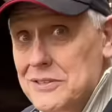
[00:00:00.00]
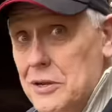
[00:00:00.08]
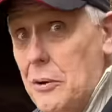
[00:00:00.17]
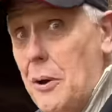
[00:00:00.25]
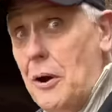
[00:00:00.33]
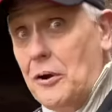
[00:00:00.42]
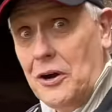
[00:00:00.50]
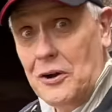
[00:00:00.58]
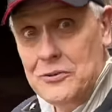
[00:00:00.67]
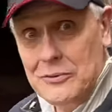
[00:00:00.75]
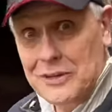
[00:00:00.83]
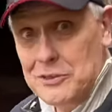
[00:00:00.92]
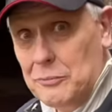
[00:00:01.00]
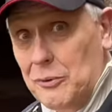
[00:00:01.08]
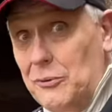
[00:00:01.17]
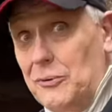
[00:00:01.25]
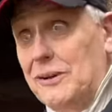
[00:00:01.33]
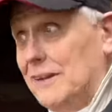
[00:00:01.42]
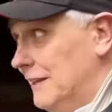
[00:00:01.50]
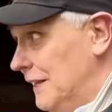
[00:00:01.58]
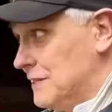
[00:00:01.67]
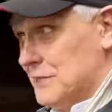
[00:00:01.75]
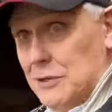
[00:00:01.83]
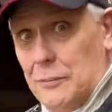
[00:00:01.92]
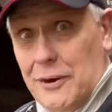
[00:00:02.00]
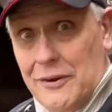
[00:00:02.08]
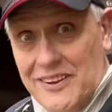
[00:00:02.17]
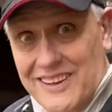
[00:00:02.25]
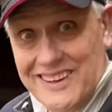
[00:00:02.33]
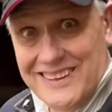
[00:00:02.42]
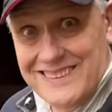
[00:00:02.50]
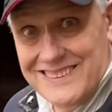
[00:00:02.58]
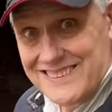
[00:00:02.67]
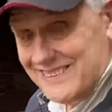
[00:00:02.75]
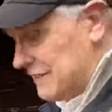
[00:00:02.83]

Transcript: so I'm going to explore. Let's see where it leads.